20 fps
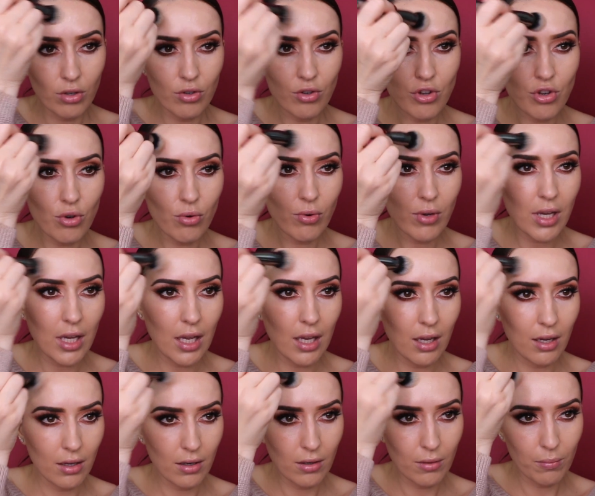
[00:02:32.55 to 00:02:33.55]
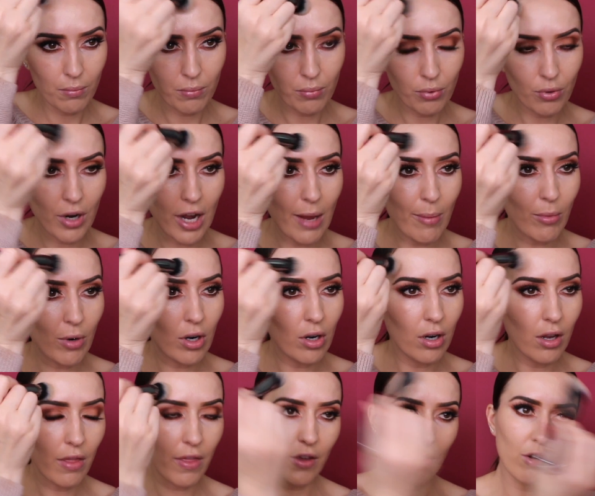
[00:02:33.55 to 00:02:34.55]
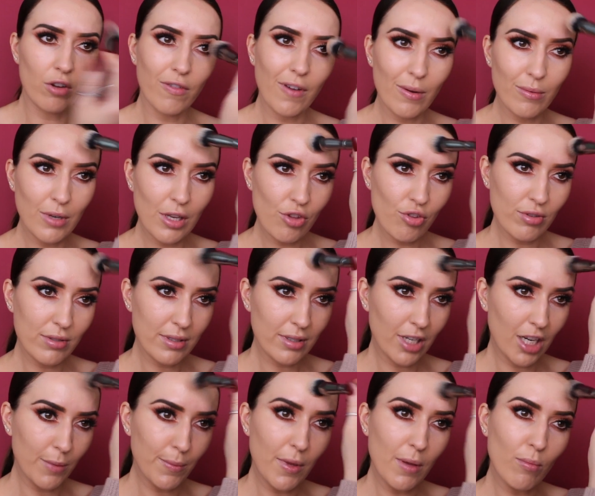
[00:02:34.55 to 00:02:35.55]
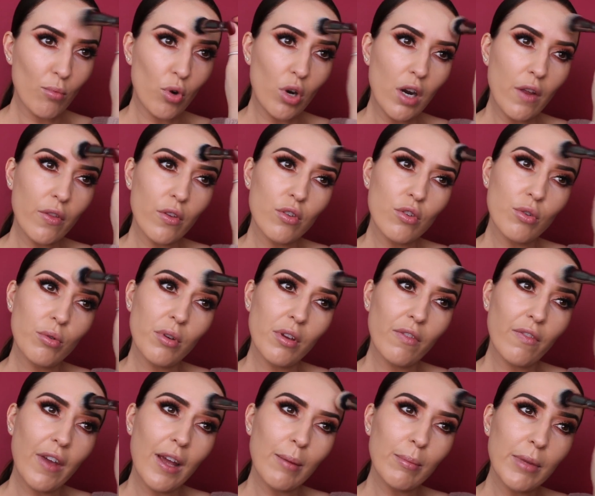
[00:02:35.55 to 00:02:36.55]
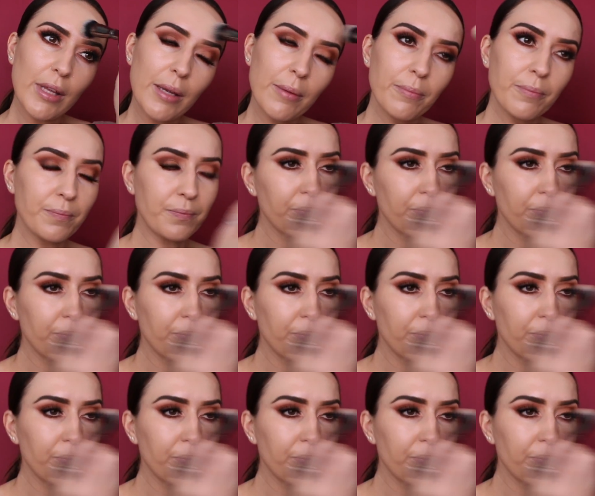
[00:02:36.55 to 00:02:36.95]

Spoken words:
dewy primer, then your foundation is going to be more on the dewy family.